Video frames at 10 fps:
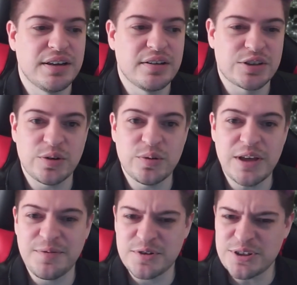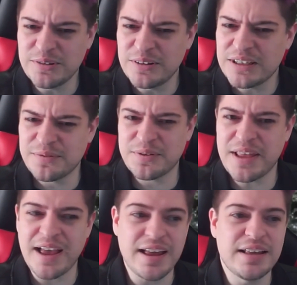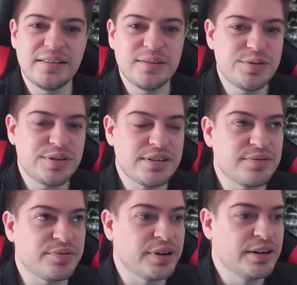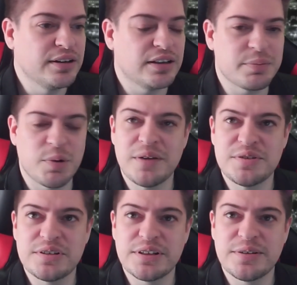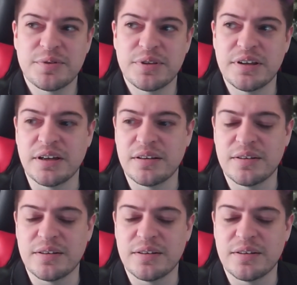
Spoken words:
So if you're still looking for that elusive, like my wife, she's looking for the